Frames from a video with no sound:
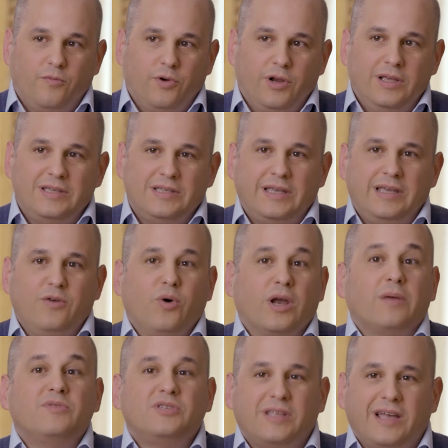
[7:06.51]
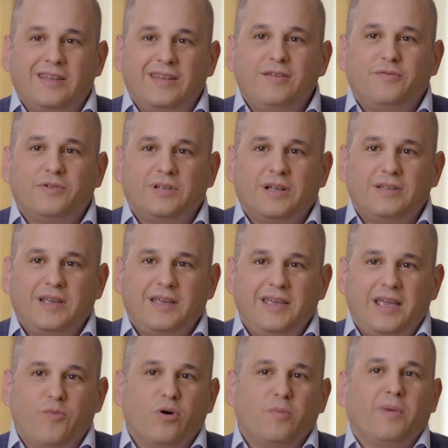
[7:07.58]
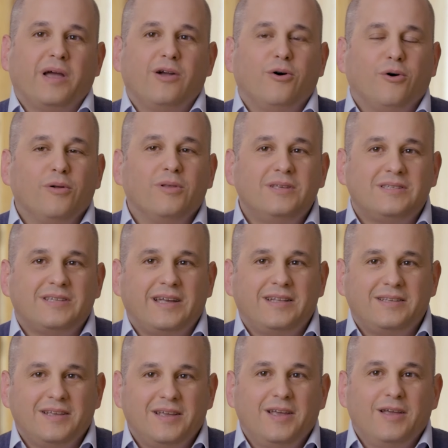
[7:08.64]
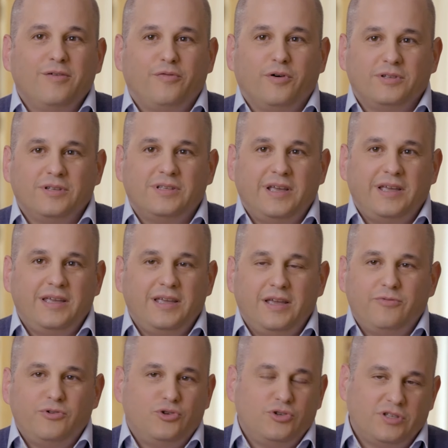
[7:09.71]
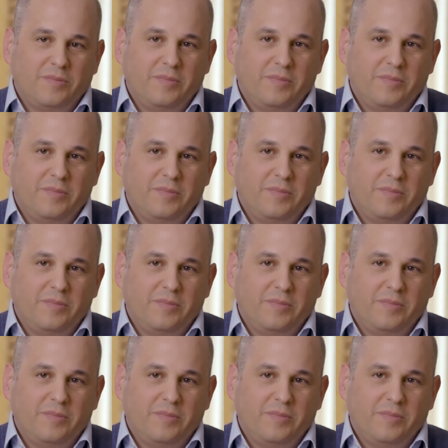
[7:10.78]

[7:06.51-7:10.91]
Really seeing where I'm standing for that day and what my goal is set for the day is just